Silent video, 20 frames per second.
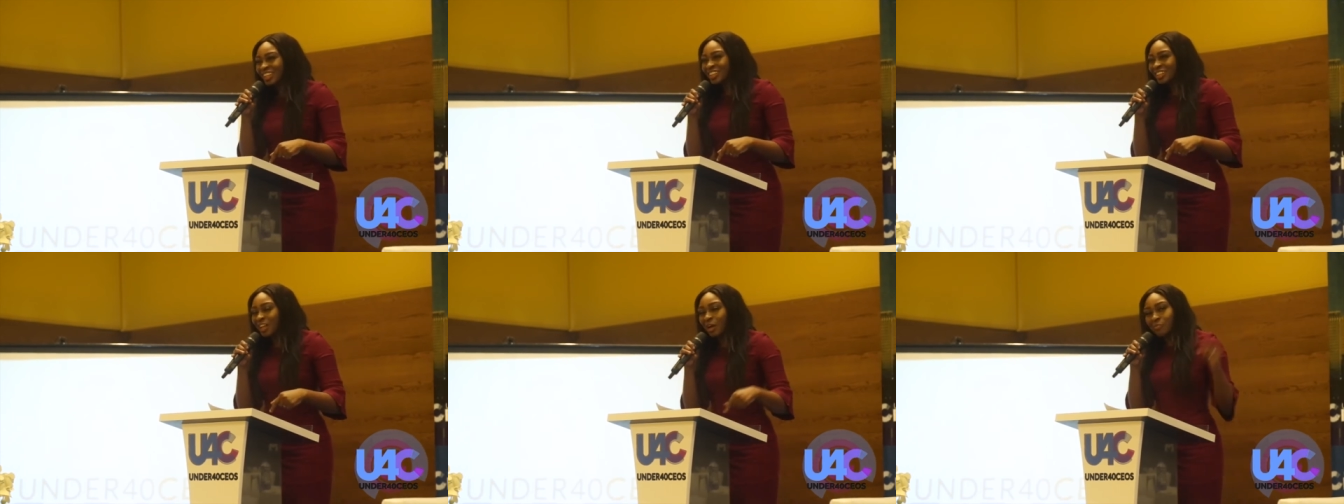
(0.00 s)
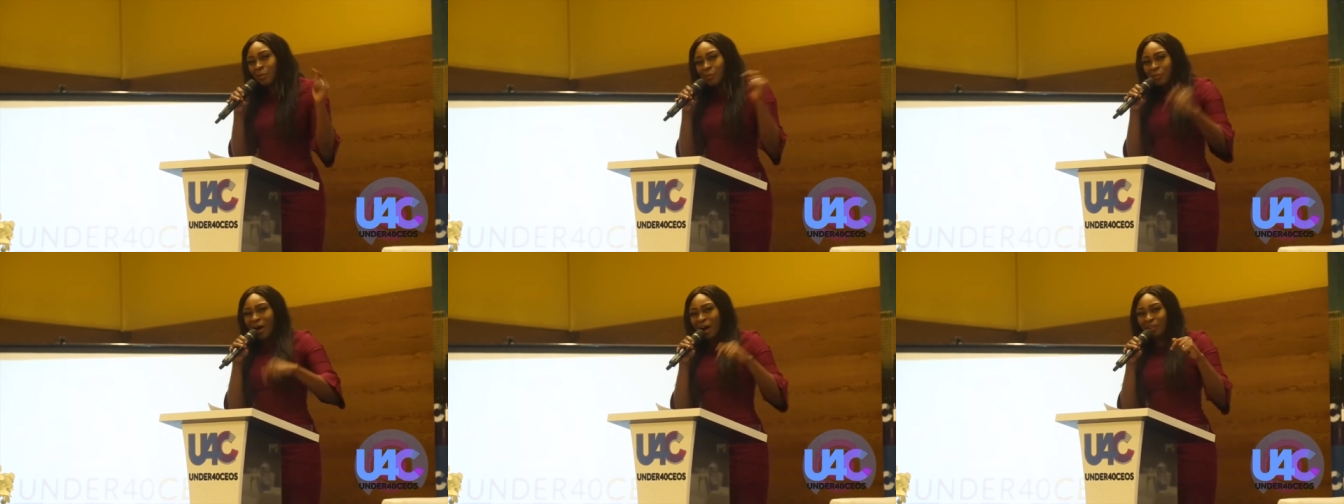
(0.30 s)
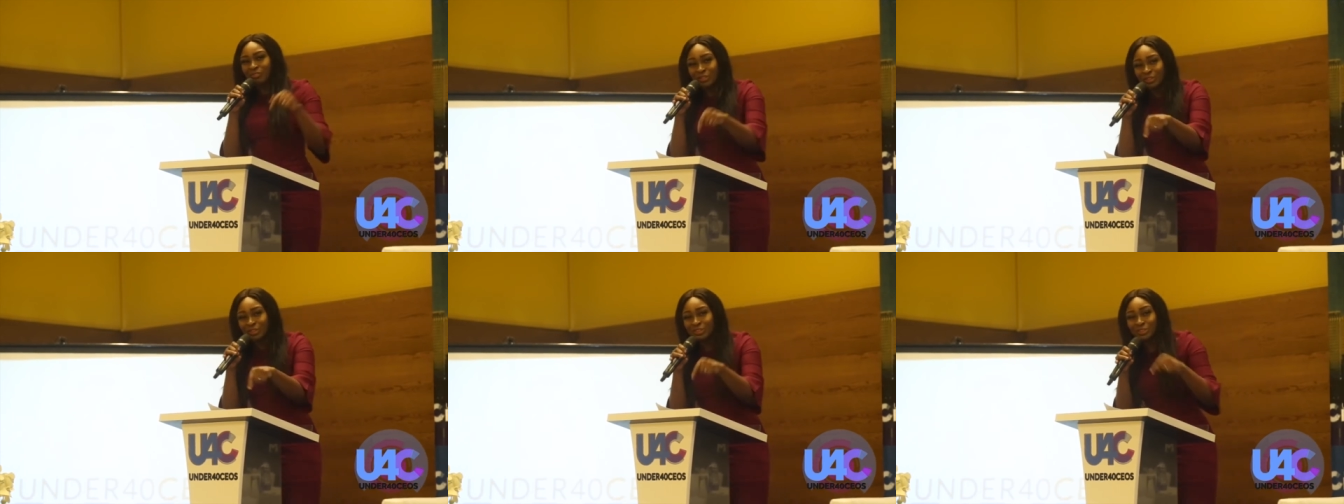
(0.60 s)
that people
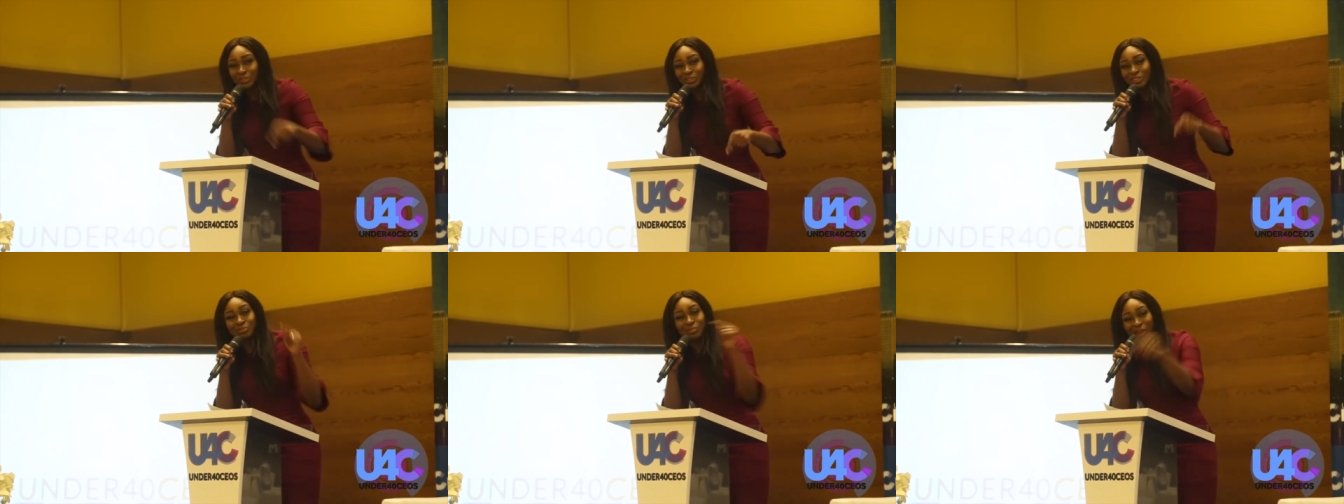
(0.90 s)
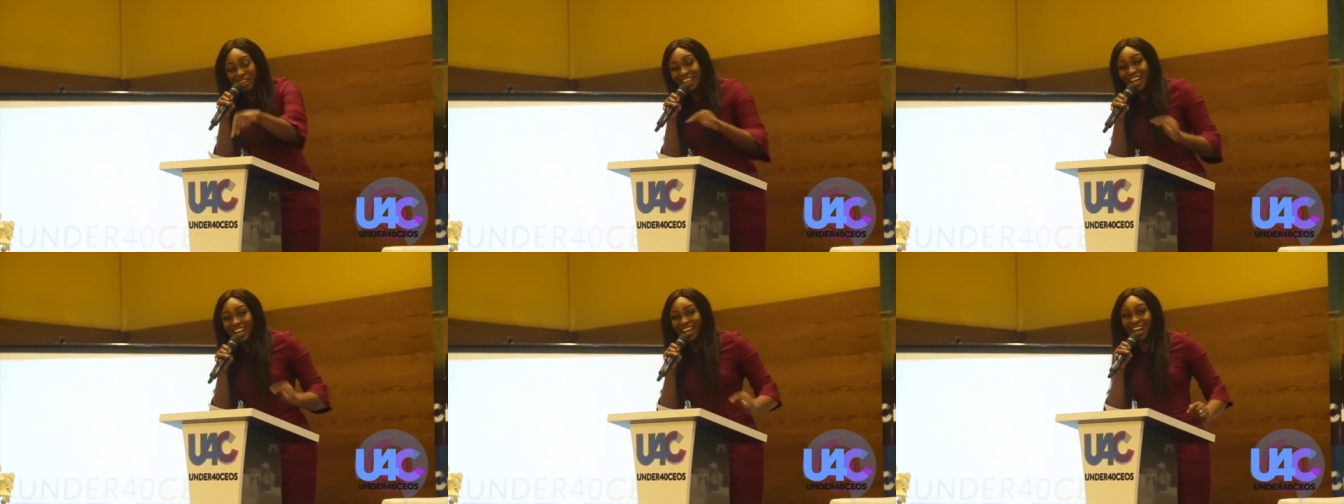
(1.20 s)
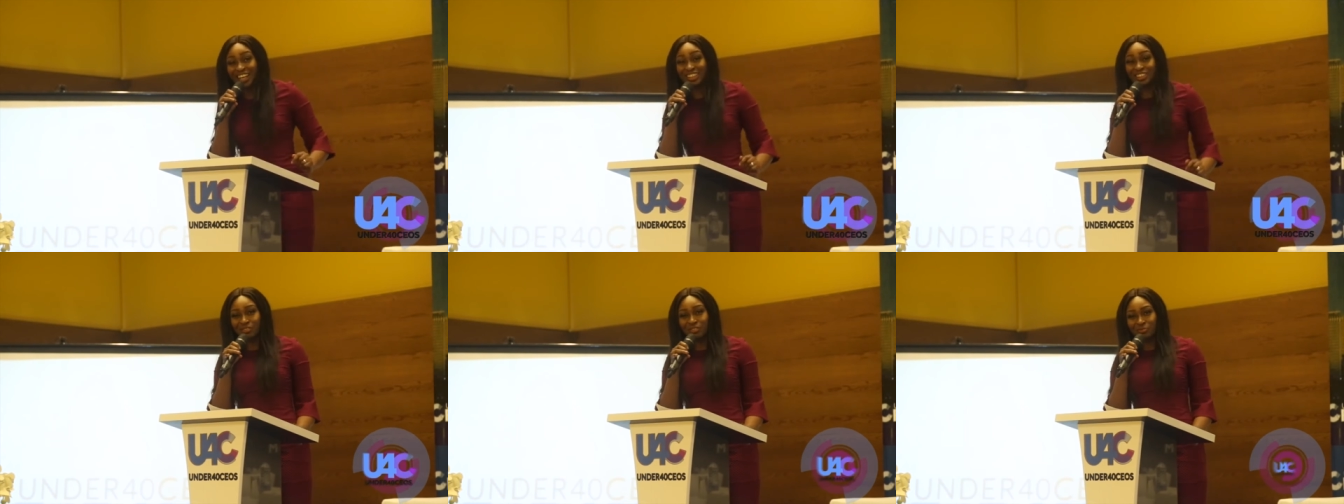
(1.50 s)
have to do to make that
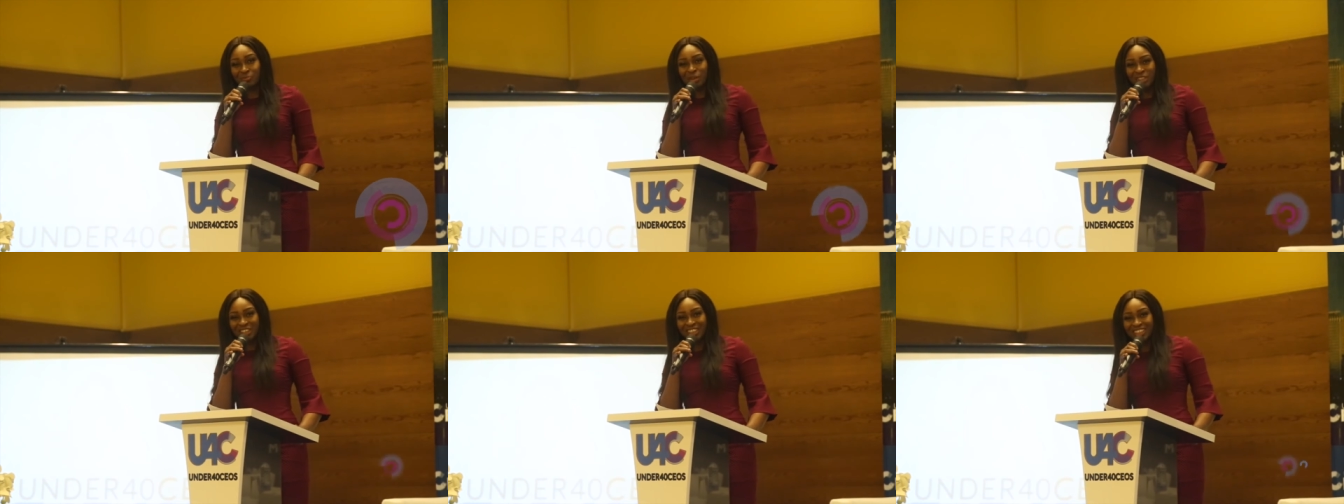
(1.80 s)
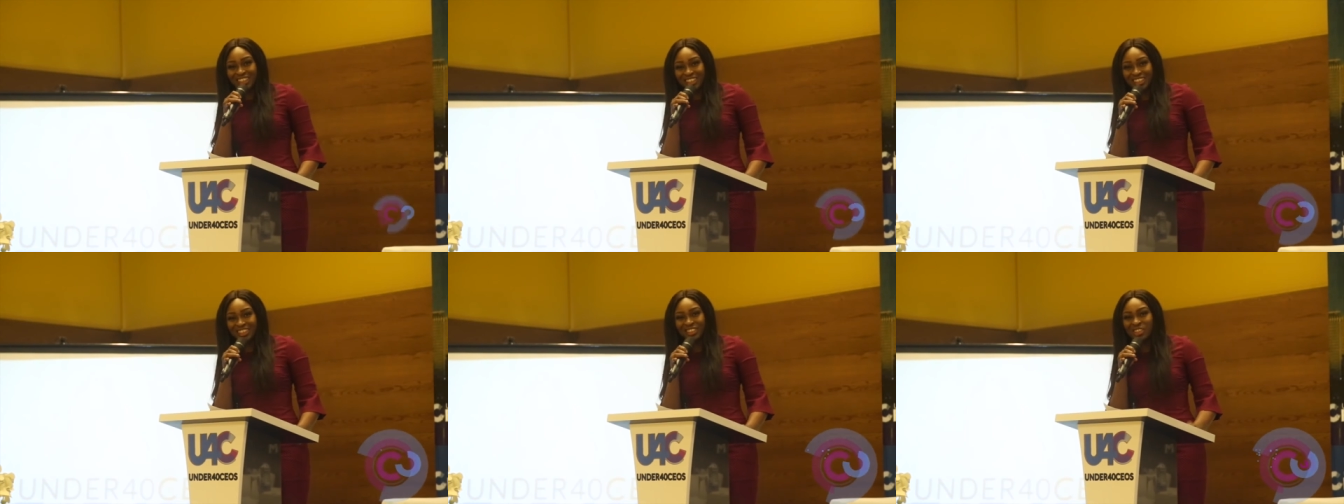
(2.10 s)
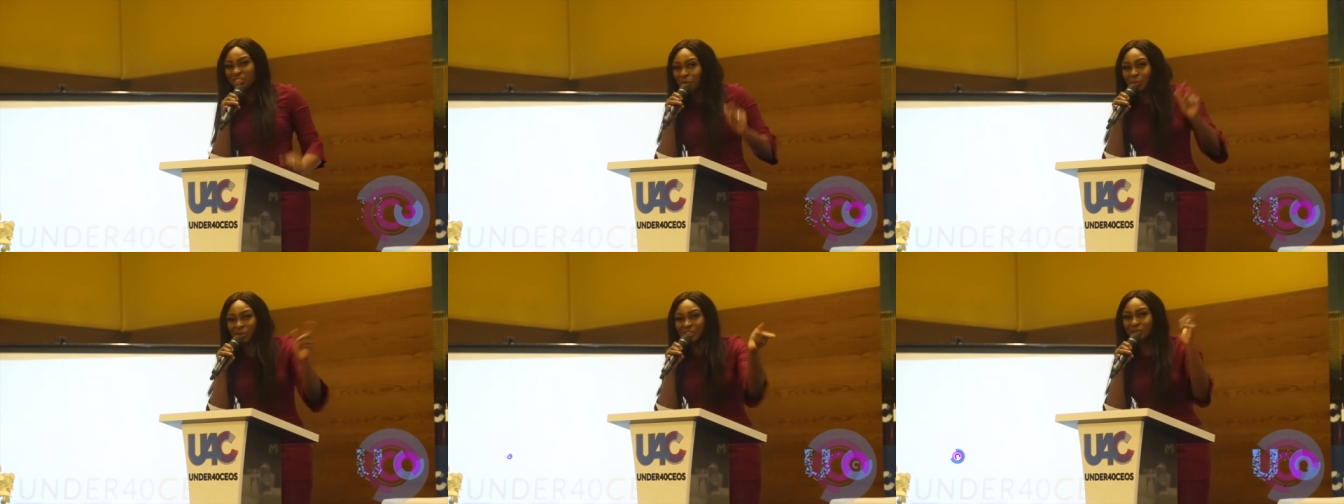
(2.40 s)
kind of money? You
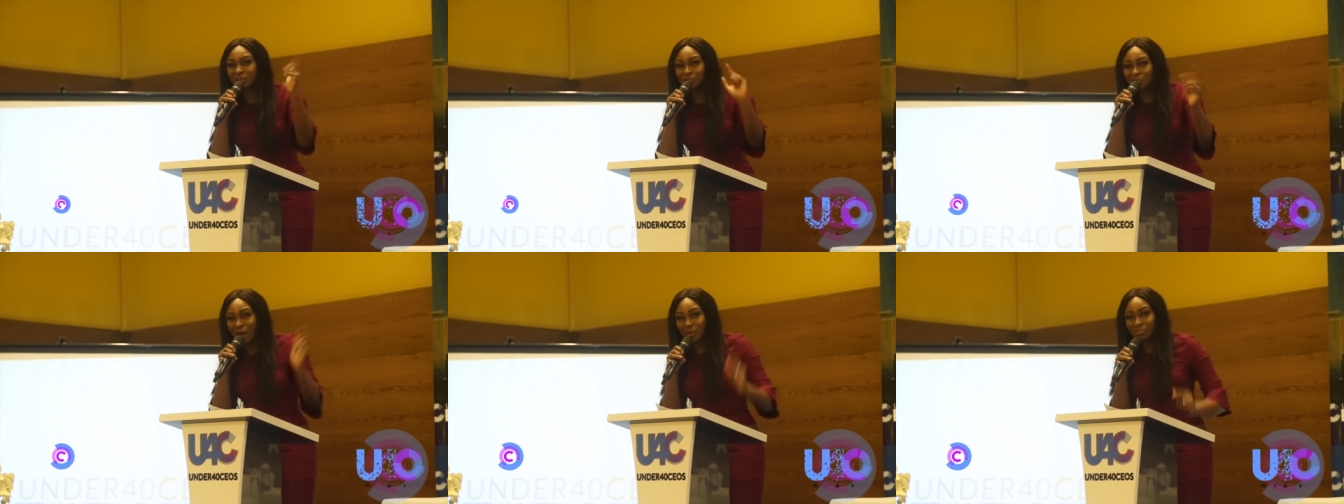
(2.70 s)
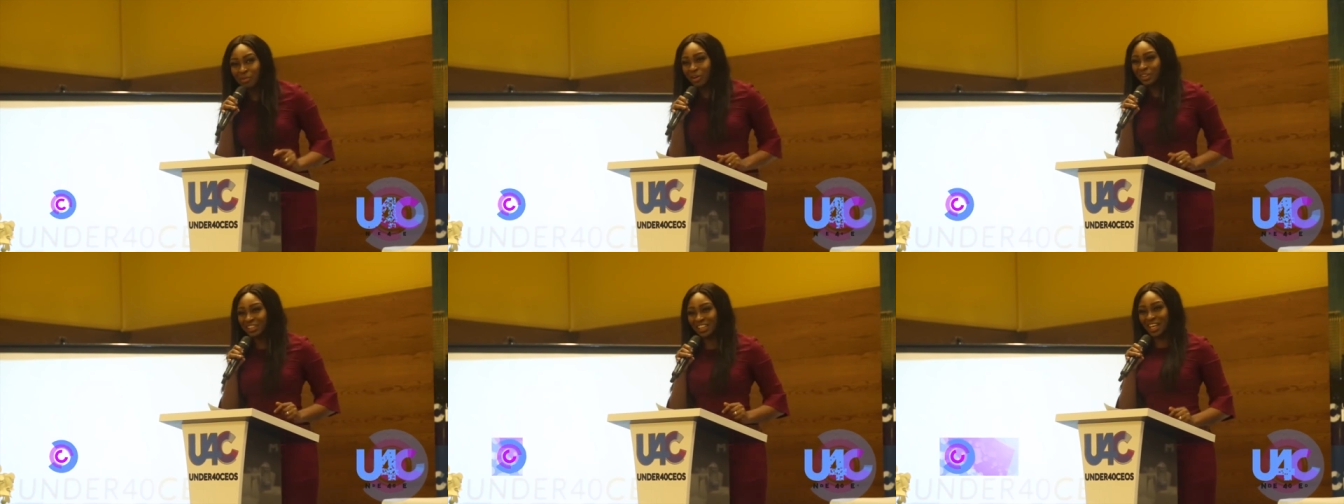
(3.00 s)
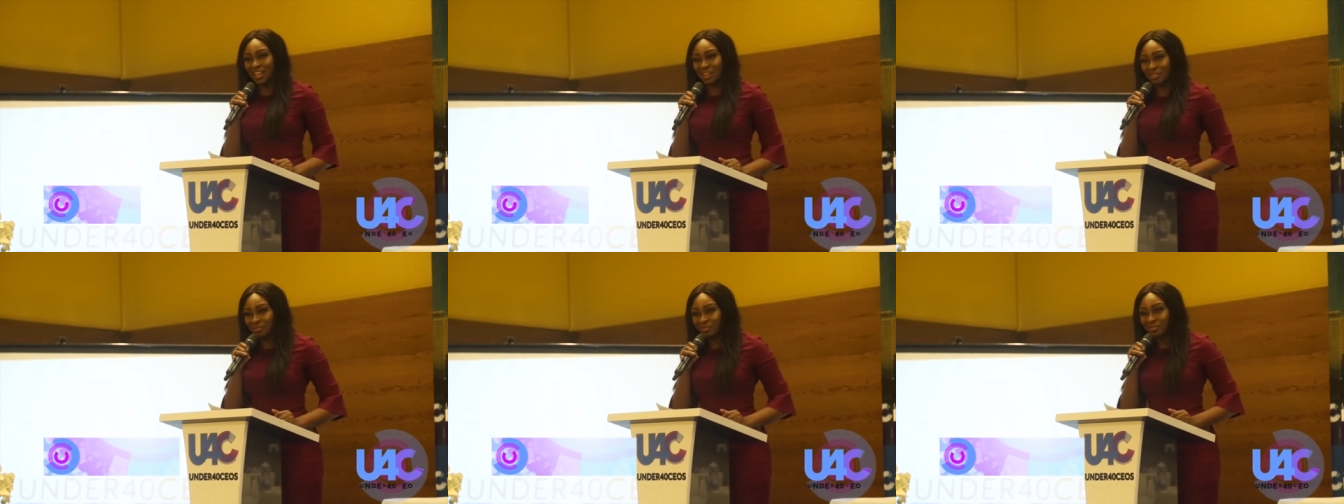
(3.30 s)
don't want to be among
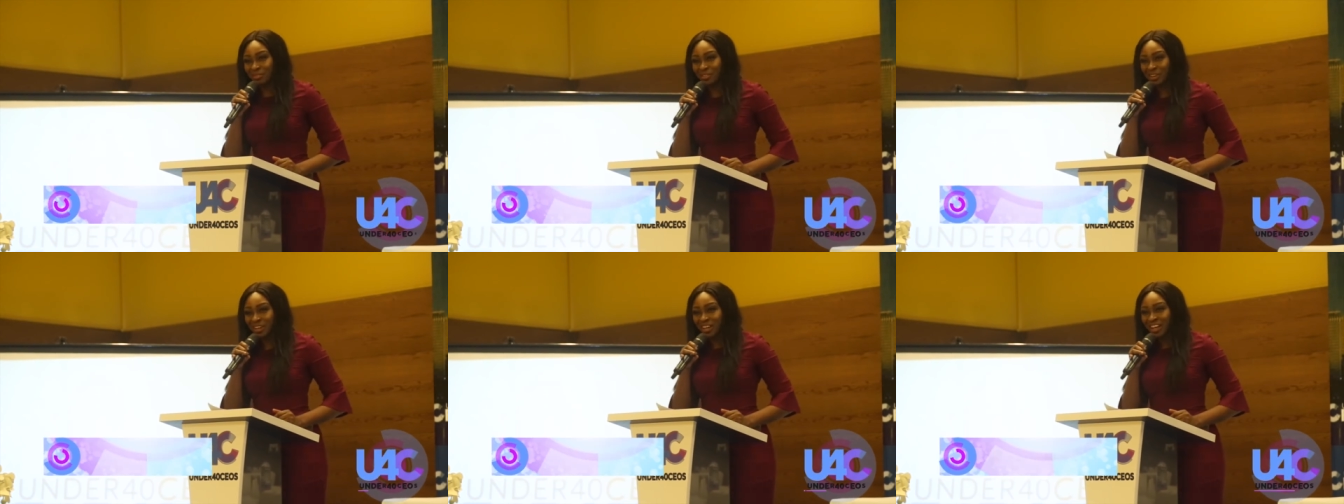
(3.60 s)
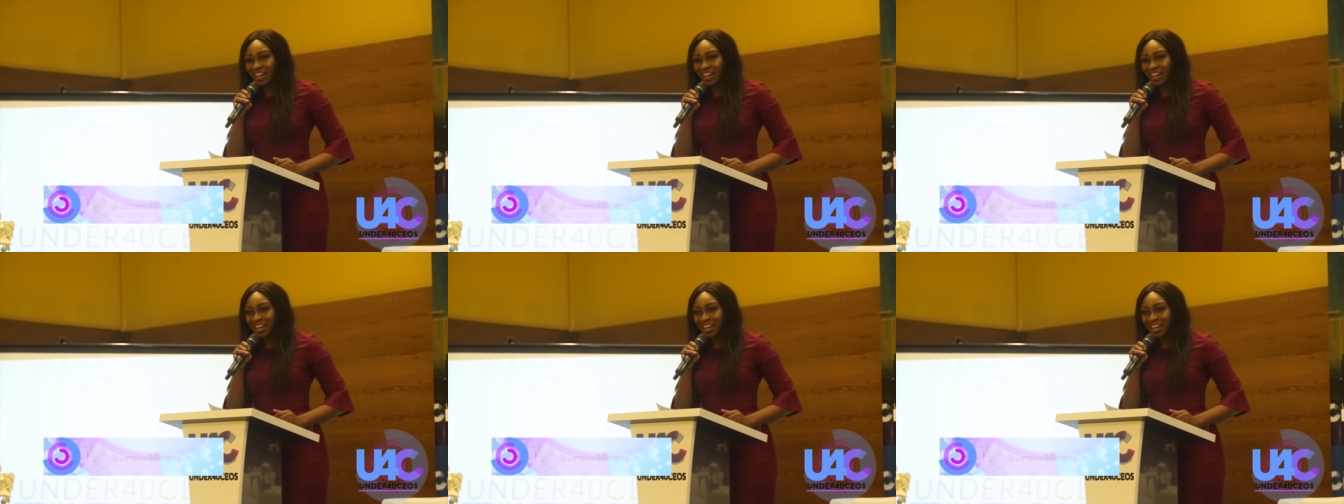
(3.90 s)
them.